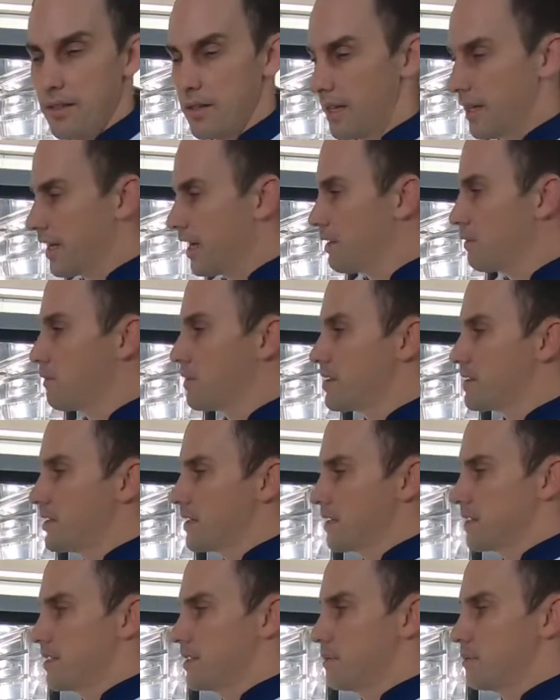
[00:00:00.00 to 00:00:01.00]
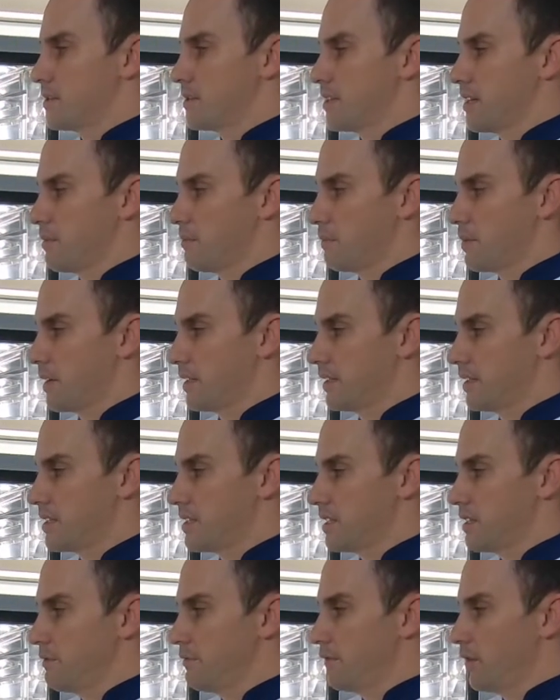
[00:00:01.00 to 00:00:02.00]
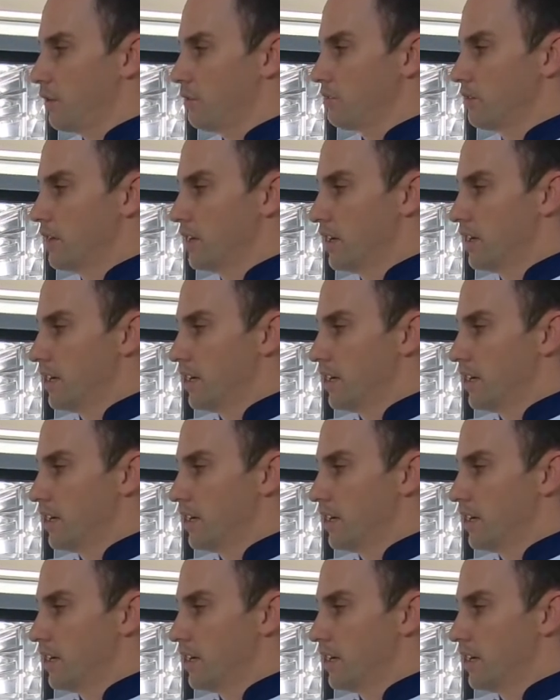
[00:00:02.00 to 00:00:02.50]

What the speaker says: again with 60% being the default,